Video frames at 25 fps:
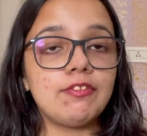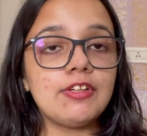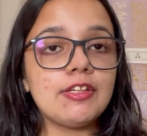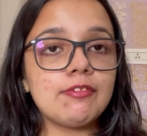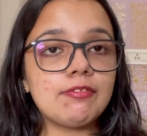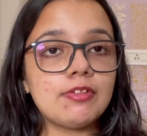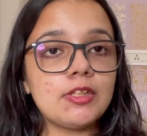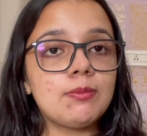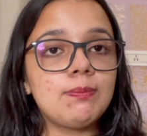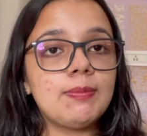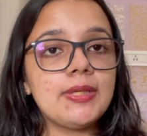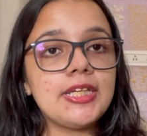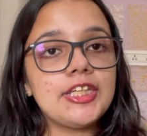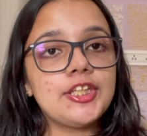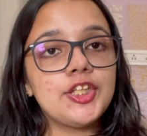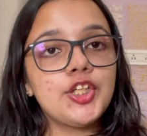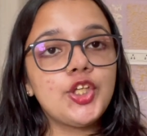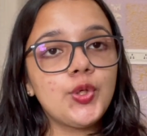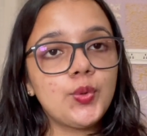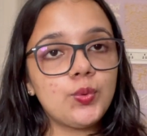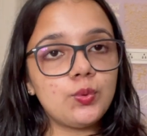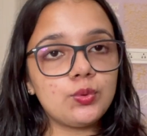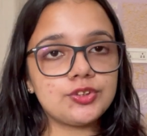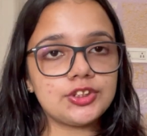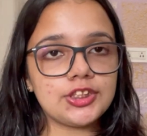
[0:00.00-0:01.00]
we will be
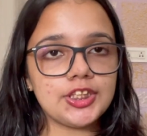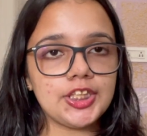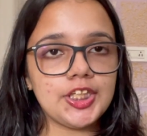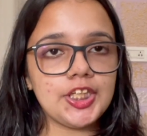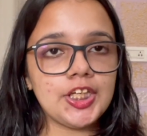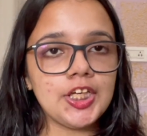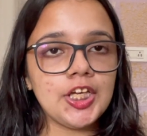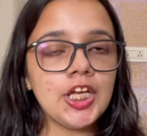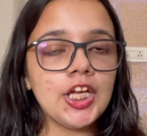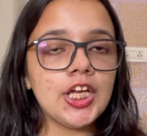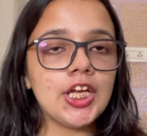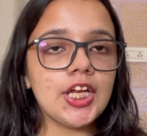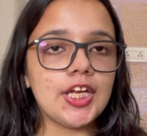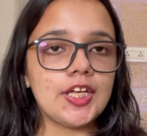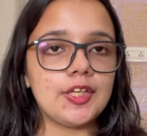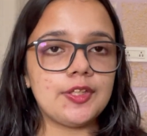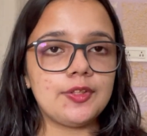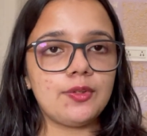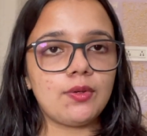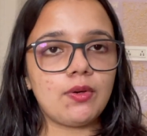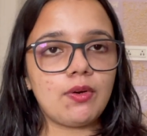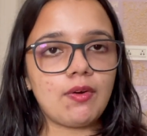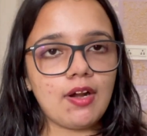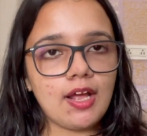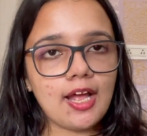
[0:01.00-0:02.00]
using
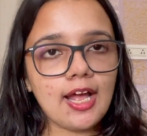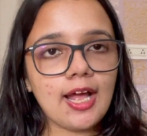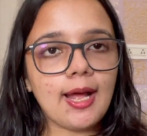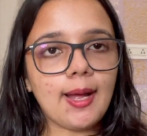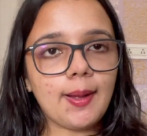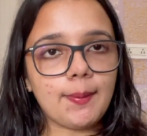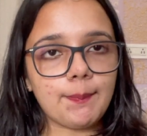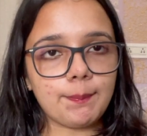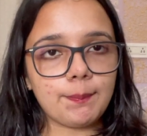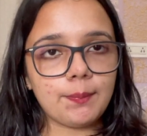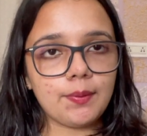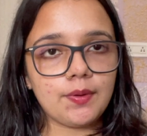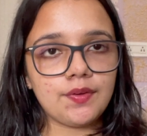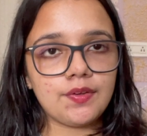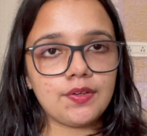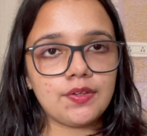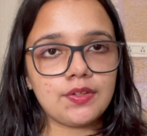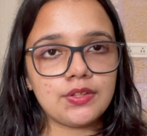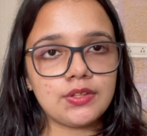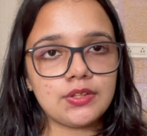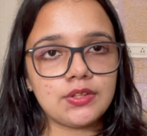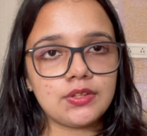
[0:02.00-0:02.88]
in your app